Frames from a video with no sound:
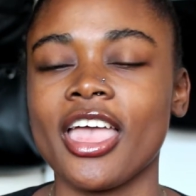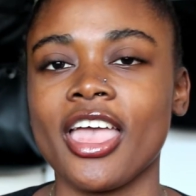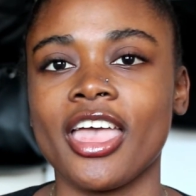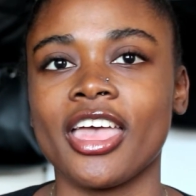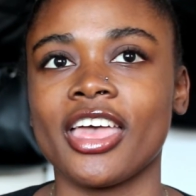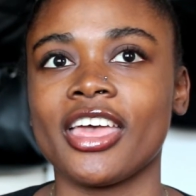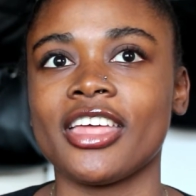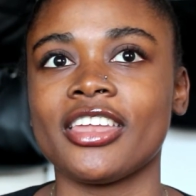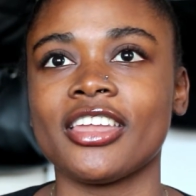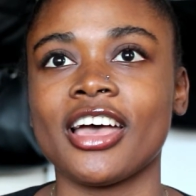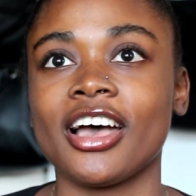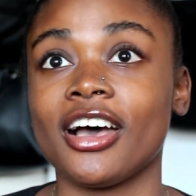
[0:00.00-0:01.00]

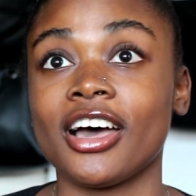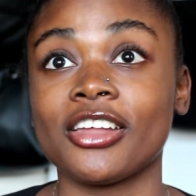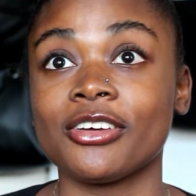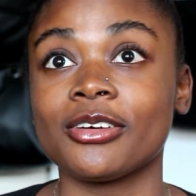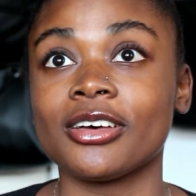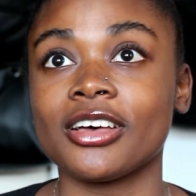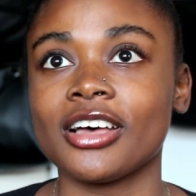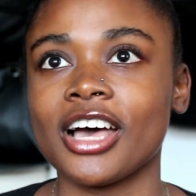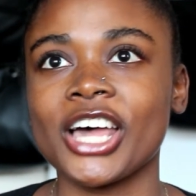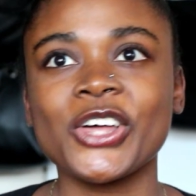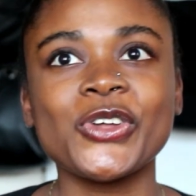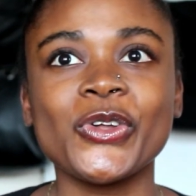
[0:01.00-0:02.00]
And I
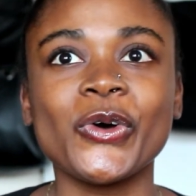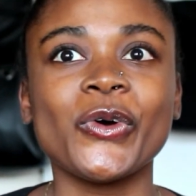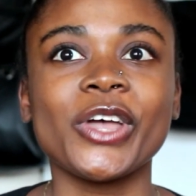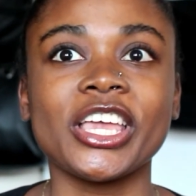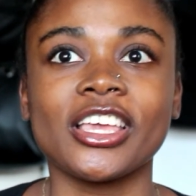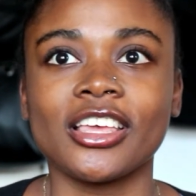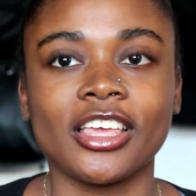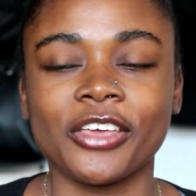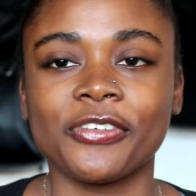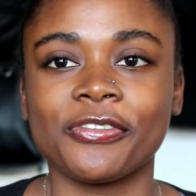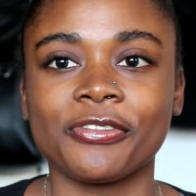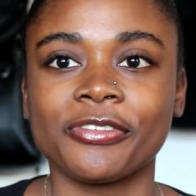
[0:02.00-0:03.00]
don't know
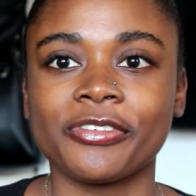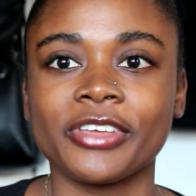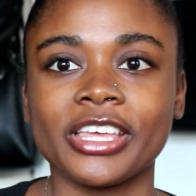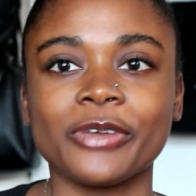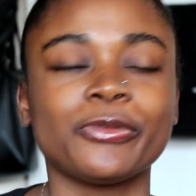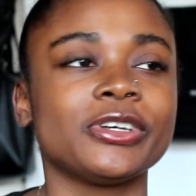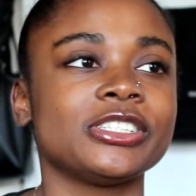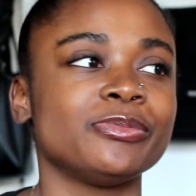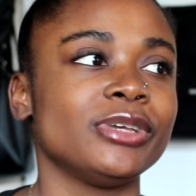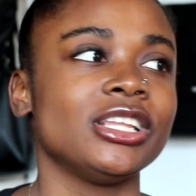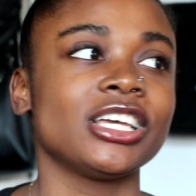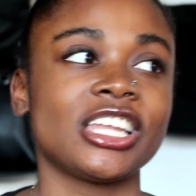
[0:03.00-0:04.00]
if it was
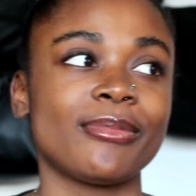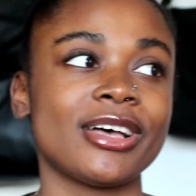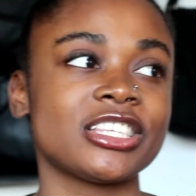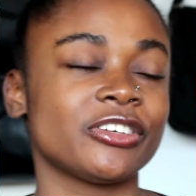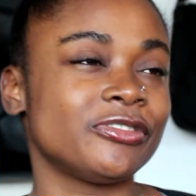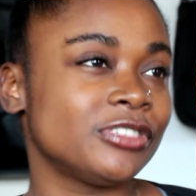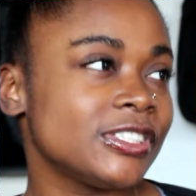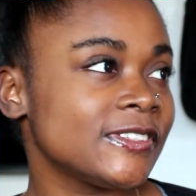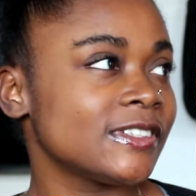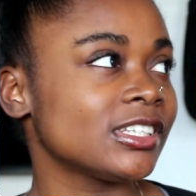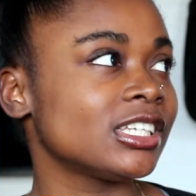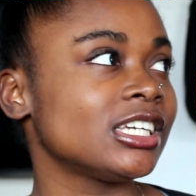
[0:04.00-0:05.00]
me looking at myself
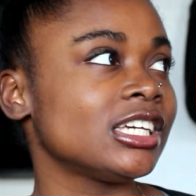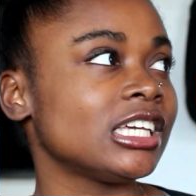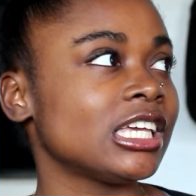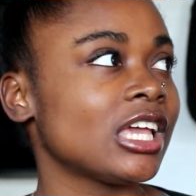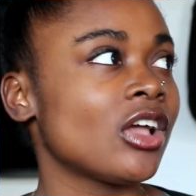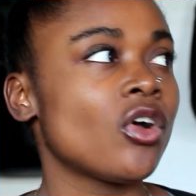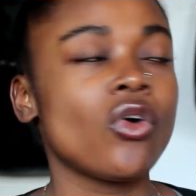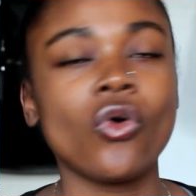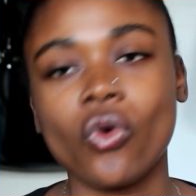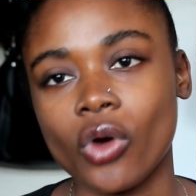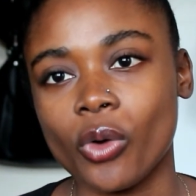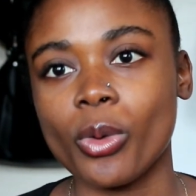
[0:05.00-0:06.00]
differently
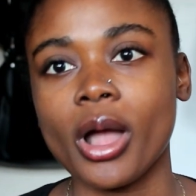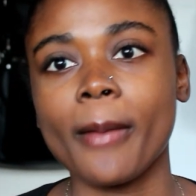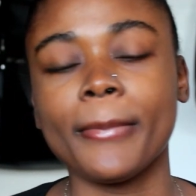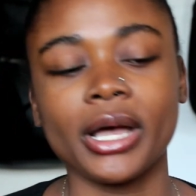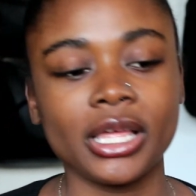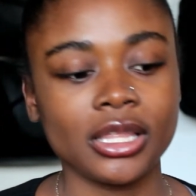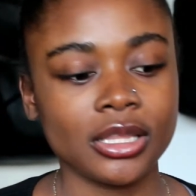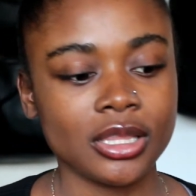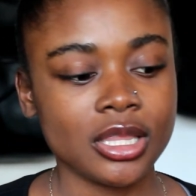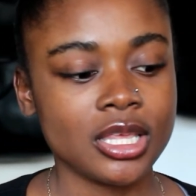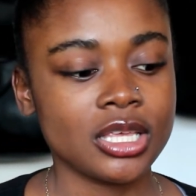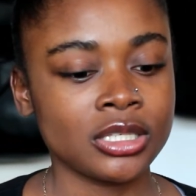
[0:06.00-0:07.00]
or what, but
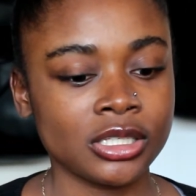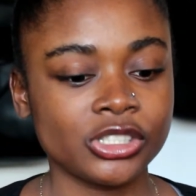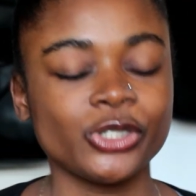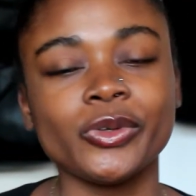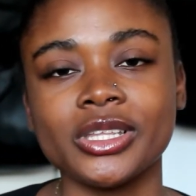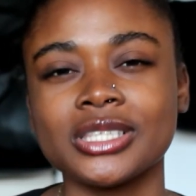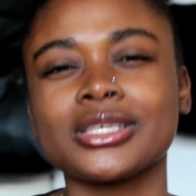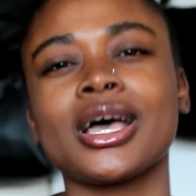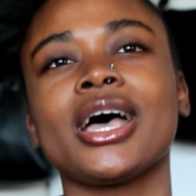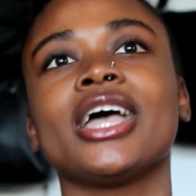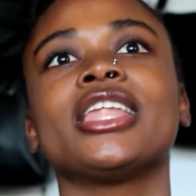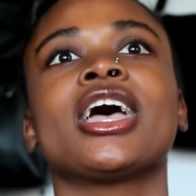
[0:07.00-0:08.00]
since doing this
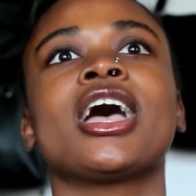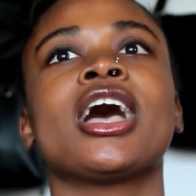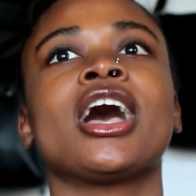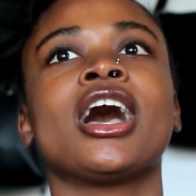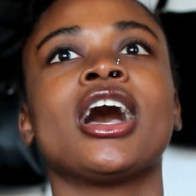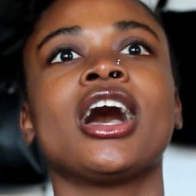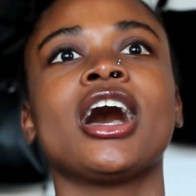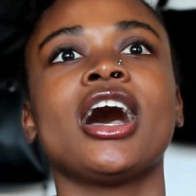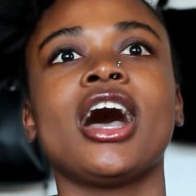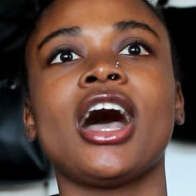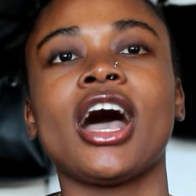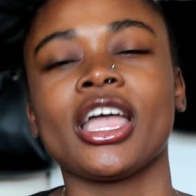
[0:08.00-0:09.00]
guide,
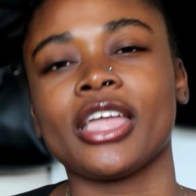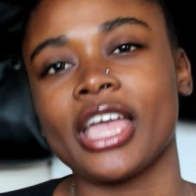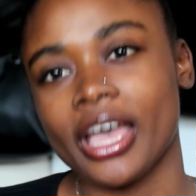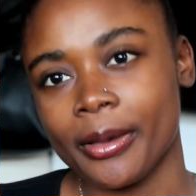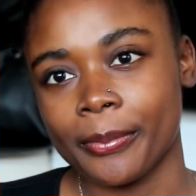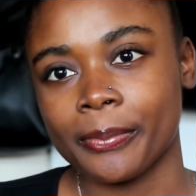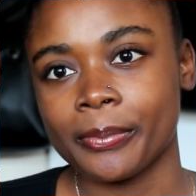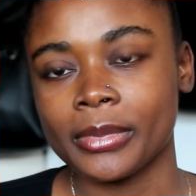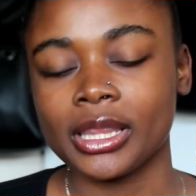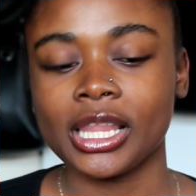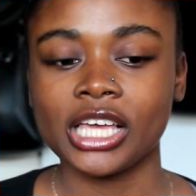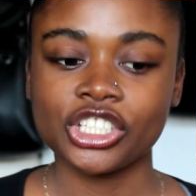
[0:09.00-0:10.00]
I am
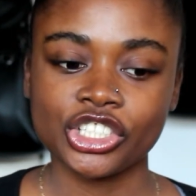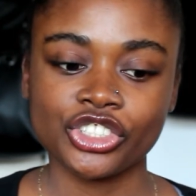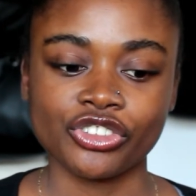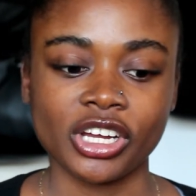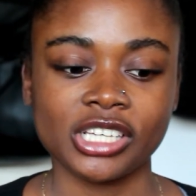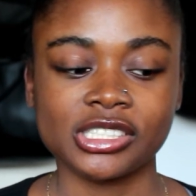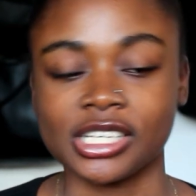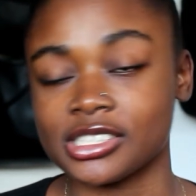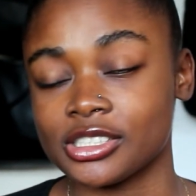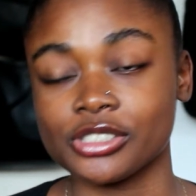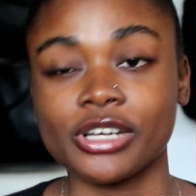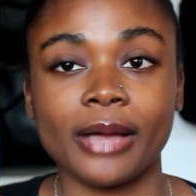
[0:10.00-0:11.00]
less stressed. I
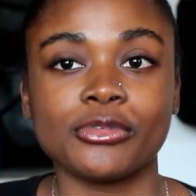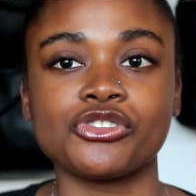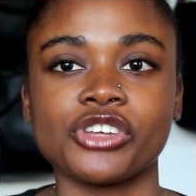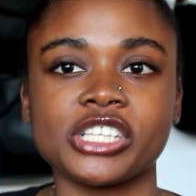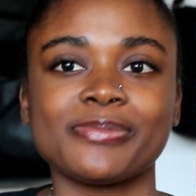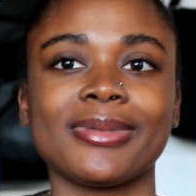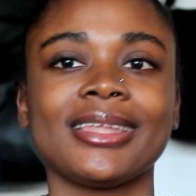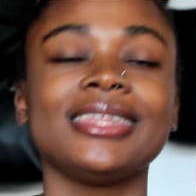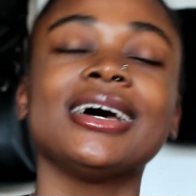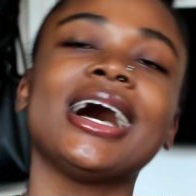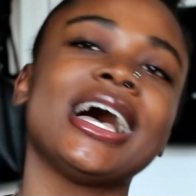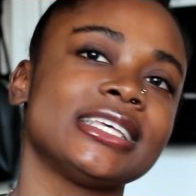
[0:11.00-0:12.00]
still am stressed, but
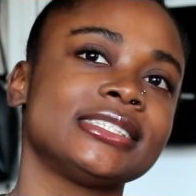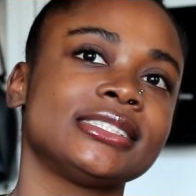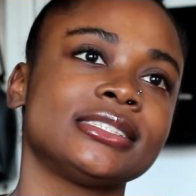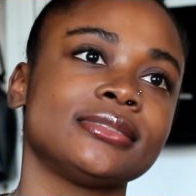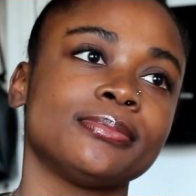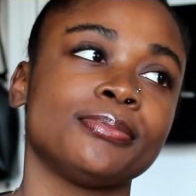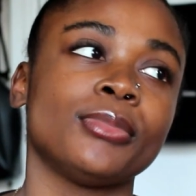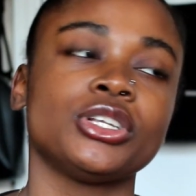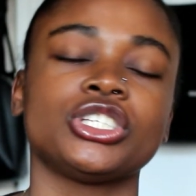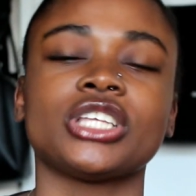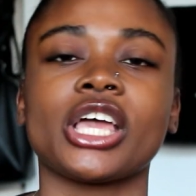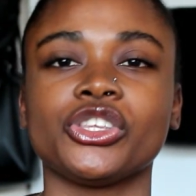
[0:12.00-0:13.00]
not as much
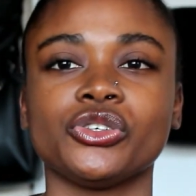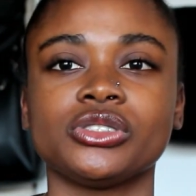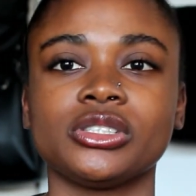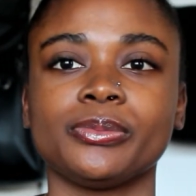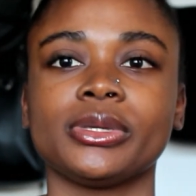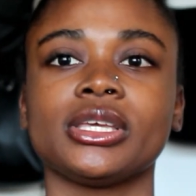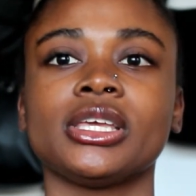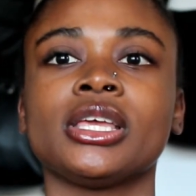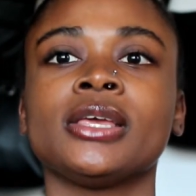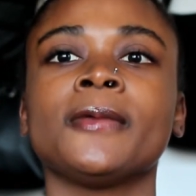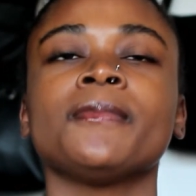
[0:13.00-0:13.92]
as I used to be.